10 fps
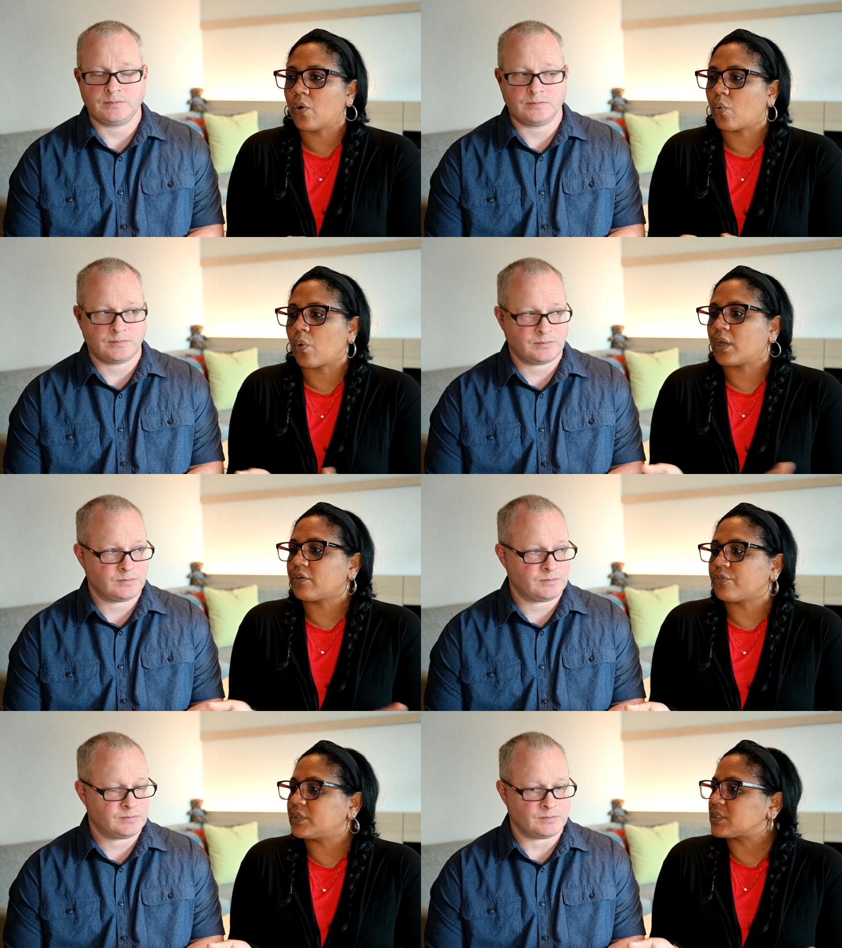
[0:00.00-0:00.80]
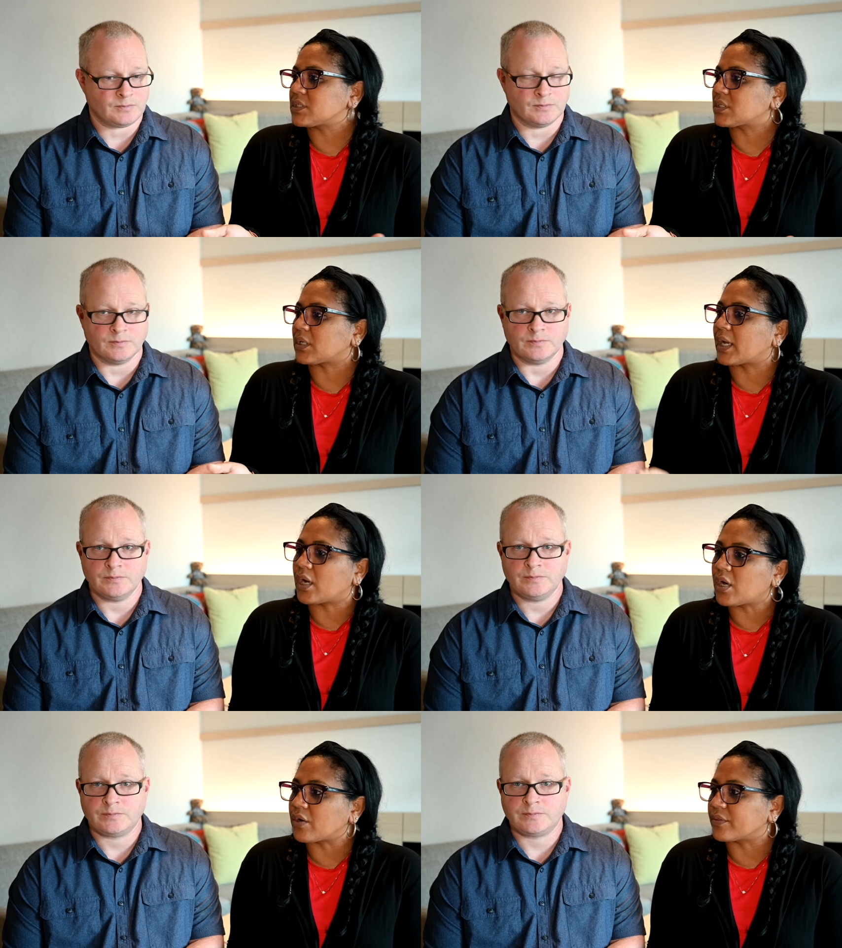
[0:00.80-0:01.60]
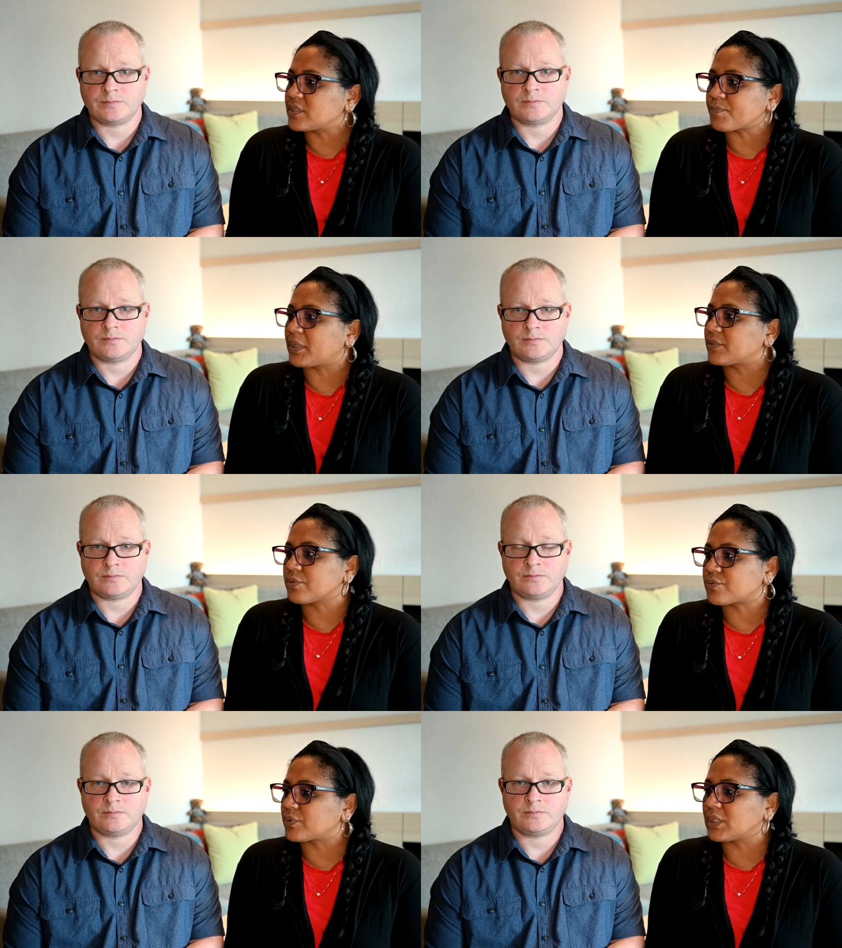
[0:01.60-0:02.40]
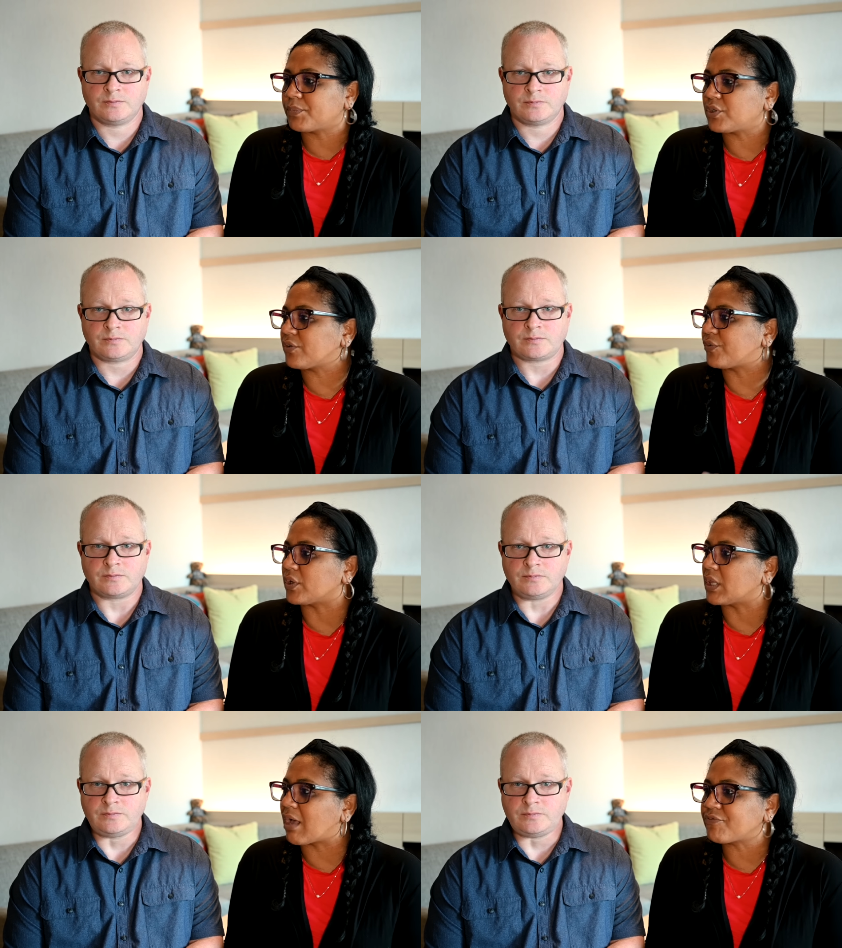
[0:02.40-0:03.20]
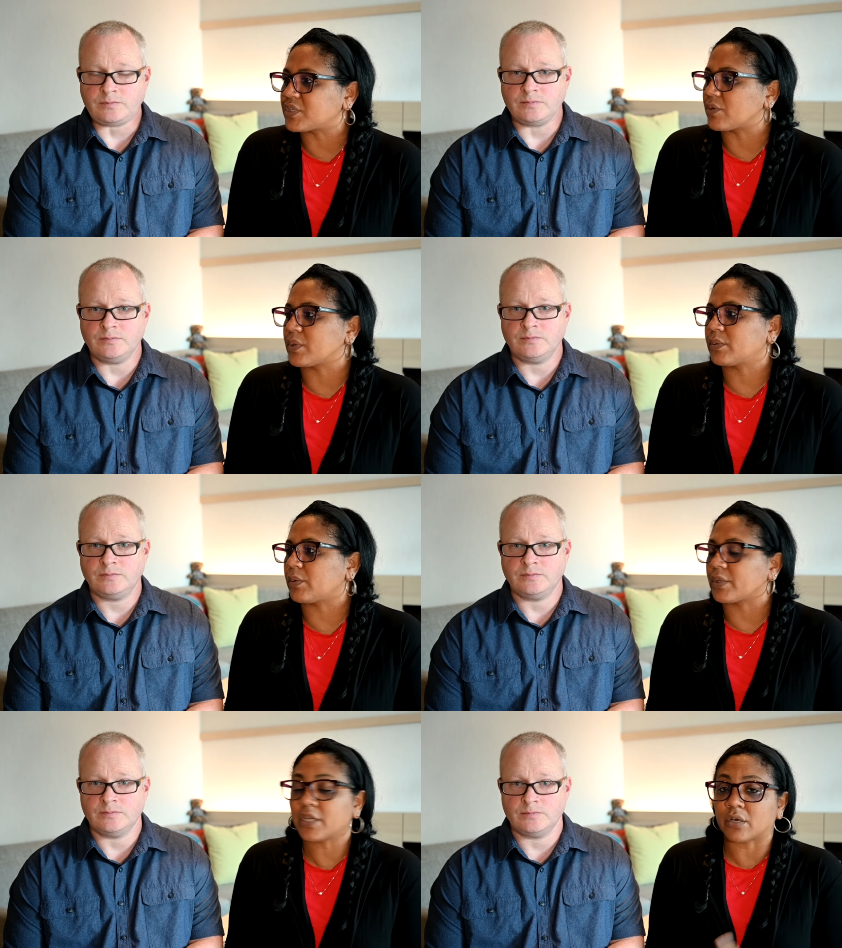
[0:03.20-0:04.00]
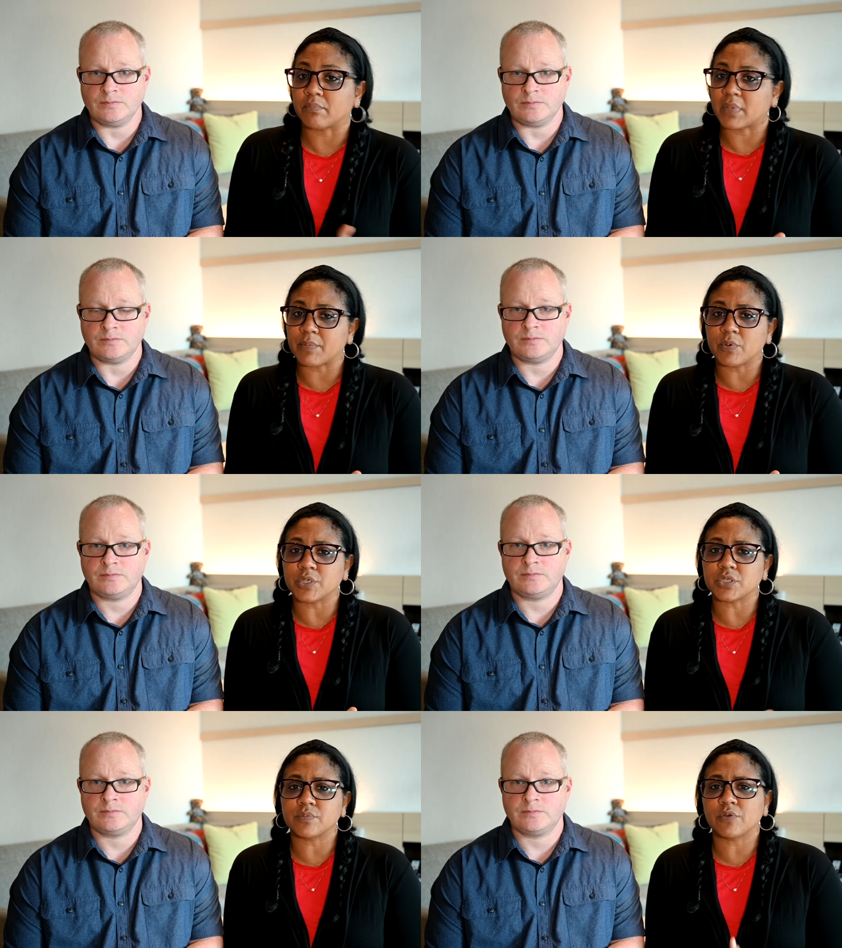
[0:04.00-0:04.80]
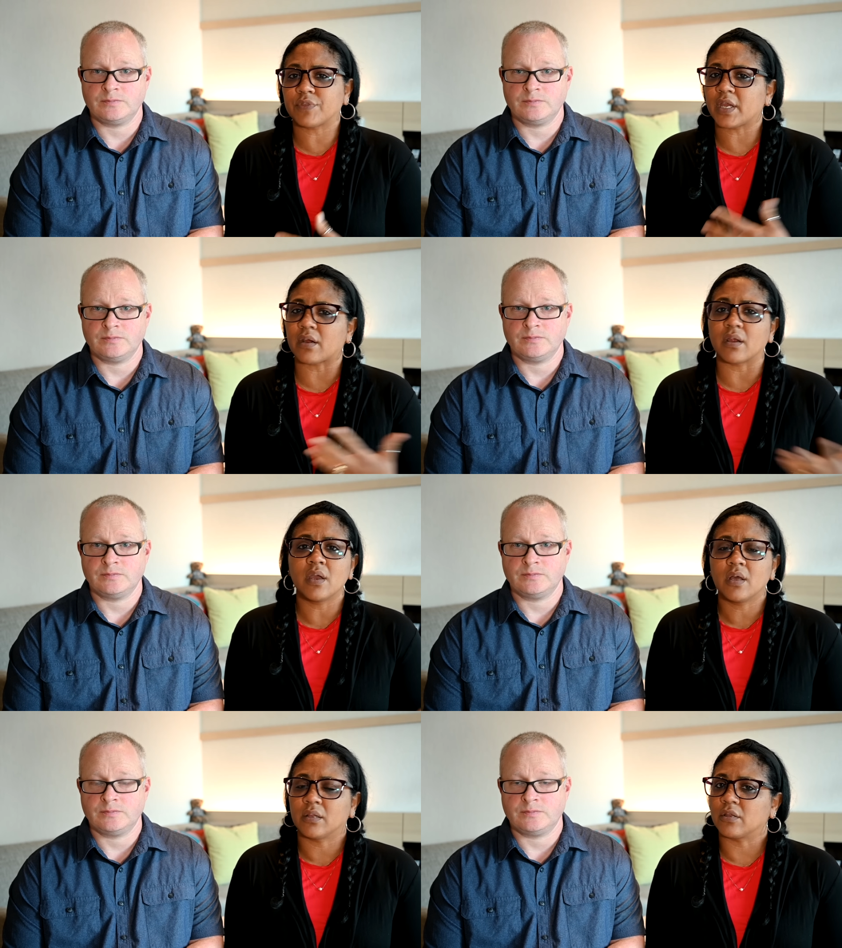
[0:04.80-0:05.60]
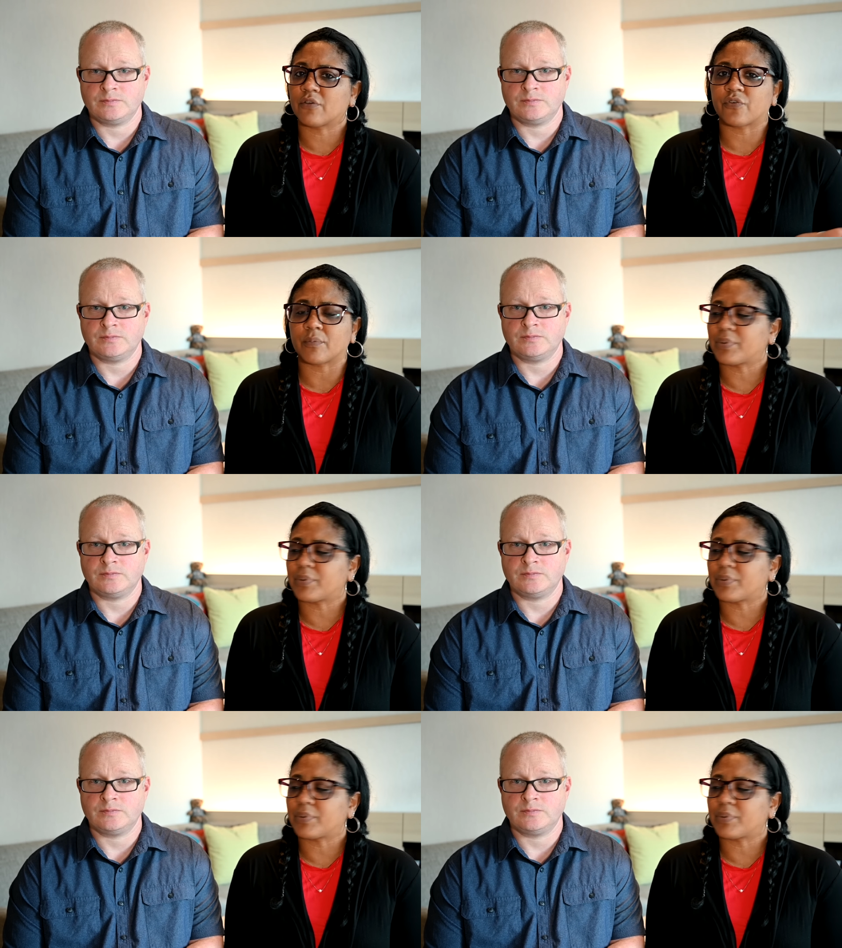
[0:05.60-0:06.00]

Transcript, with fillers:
Speaker 1: What if we just are like, oh, this place was really beautiful. Loved it when we were there. Maybe we should move there. Look for a